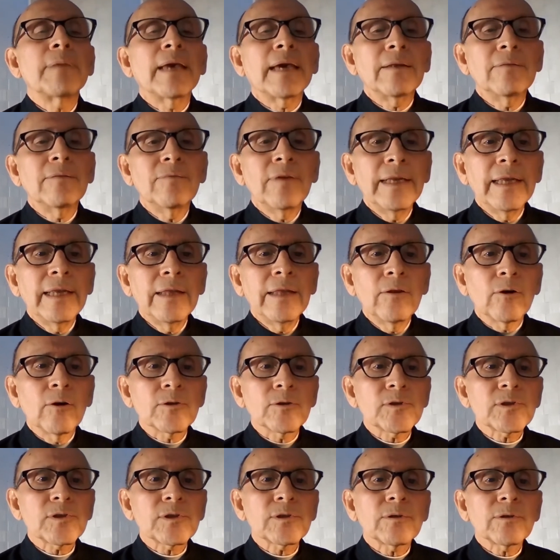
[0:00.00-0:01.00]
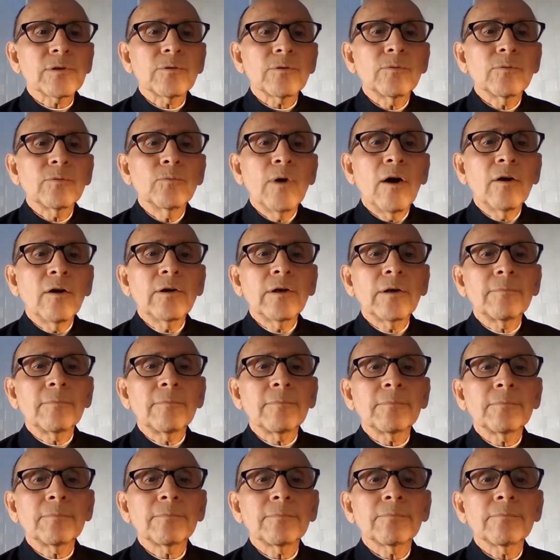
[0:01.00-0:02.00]
Bienvenidos.
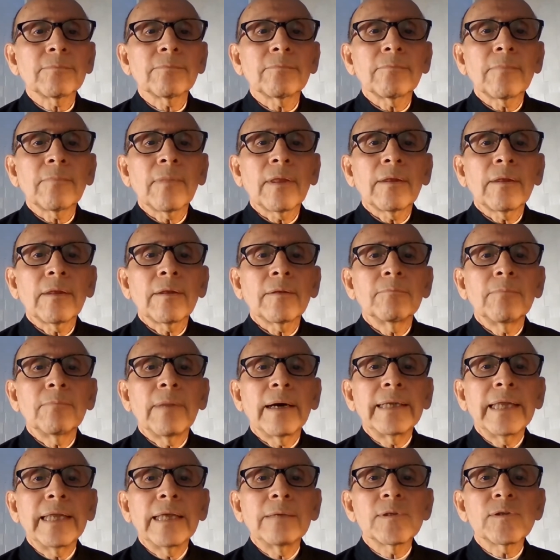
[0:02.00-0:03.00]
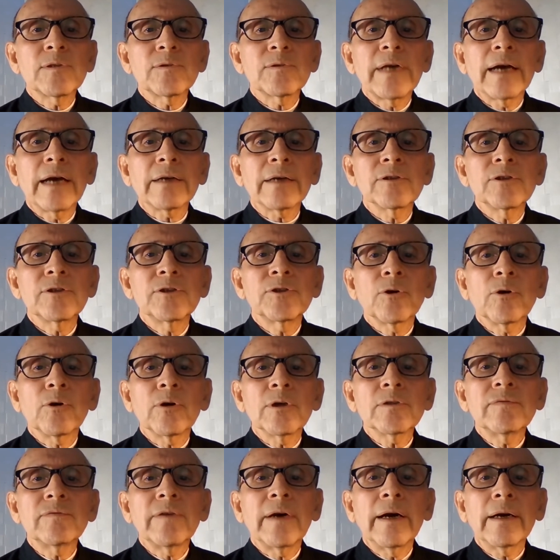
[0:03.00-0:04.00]
Welcome. My name is Dr.
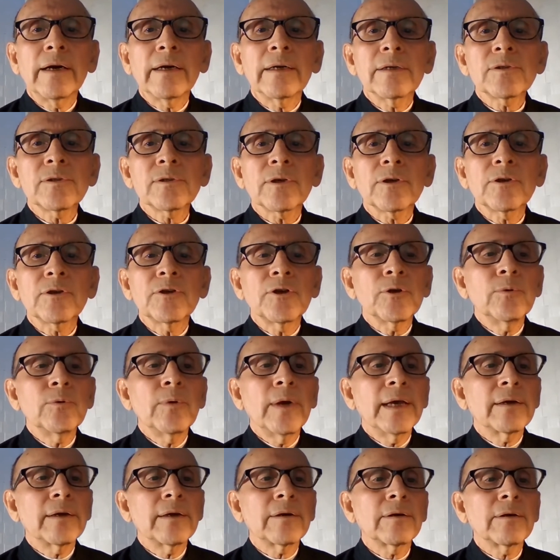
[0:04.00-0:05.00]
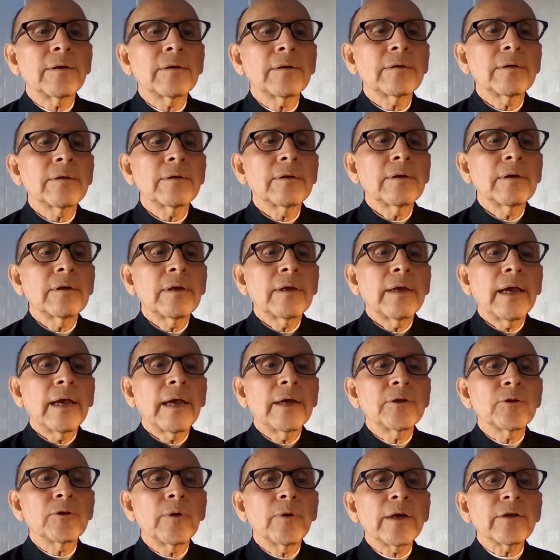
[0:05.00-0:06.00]
George Vargas, curator
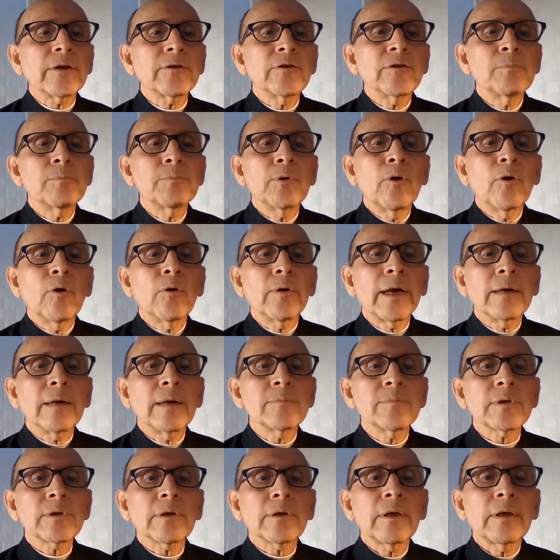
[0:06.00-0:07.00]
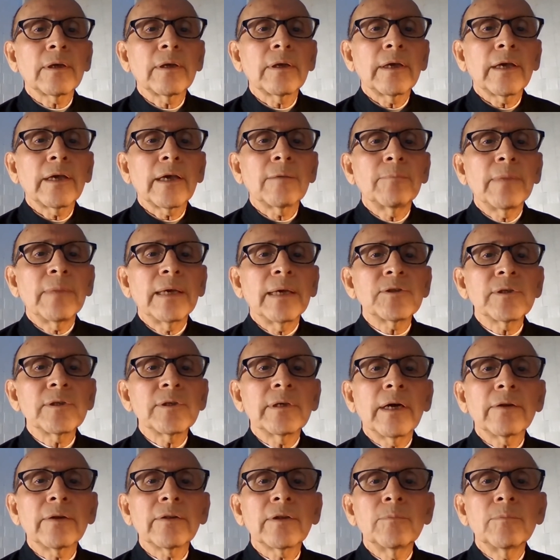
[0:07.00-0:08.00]
and director of programs at
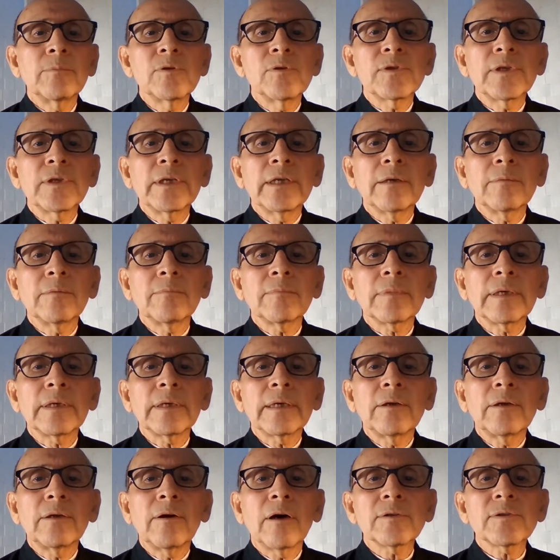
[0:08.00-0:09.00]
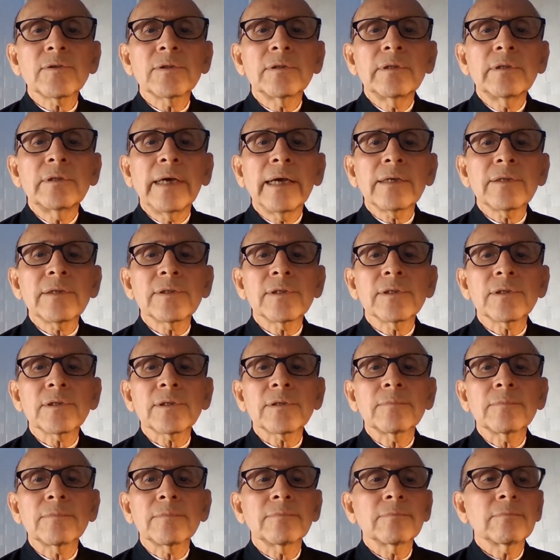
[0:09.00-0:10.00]
Mexico Museum in Austin,
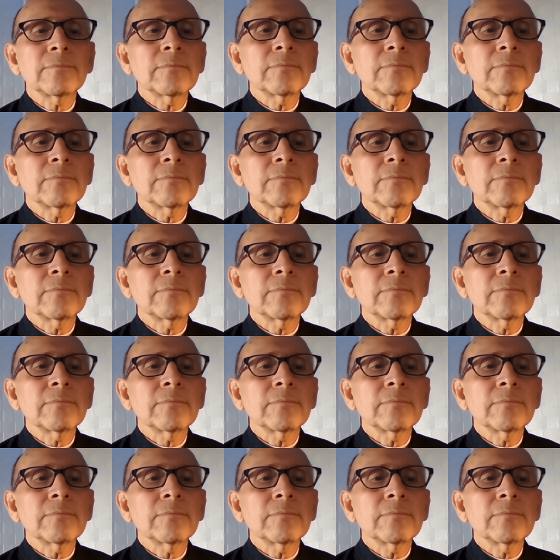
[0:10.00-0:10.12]
Texas.